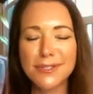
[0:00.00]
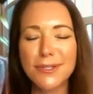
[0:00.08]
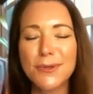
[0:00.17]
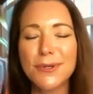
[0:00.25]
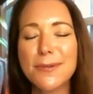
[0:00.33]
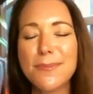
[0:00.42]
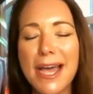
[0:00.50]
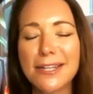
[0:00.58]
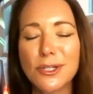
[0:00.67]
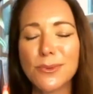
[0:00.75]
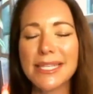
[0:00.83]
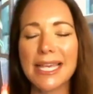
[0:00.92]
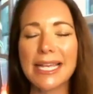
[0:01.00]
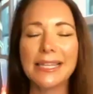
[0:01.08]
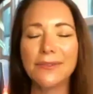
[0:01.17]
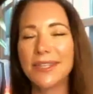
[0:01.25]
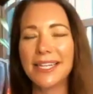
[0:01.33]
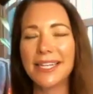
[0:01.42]
So you can imagine it was like
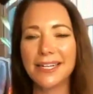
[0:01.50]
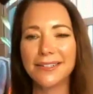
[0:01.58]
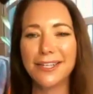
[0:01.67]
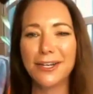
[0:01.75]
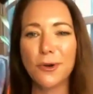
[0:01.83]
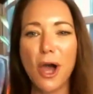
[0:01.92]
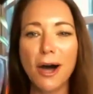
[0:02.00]
living in a,